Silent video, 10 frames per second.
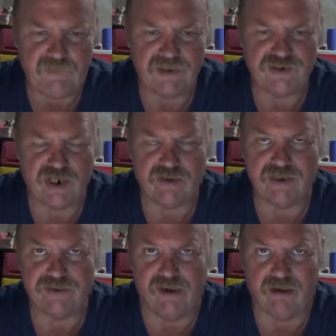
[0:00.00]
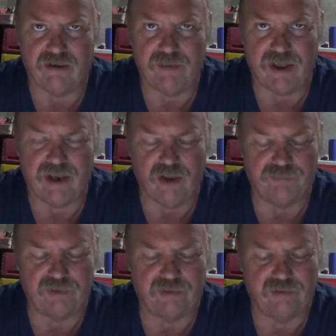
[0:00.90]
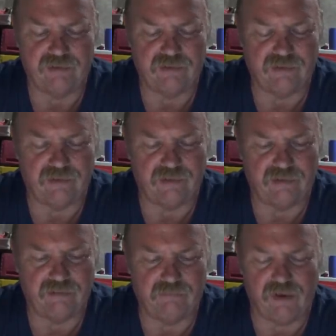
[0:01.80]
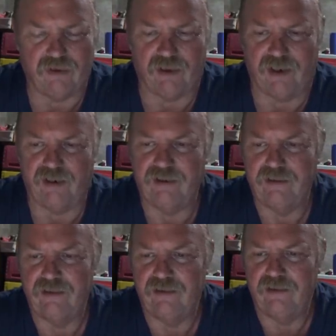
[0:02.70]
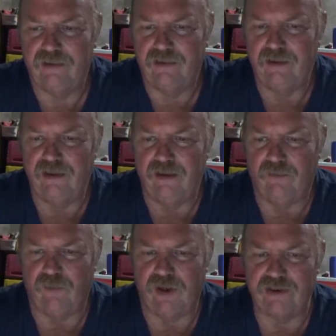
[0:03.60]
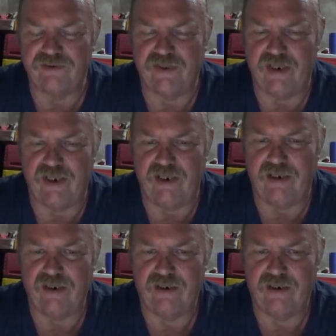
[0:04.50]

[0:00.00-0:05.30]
charity talk about helping Marley was the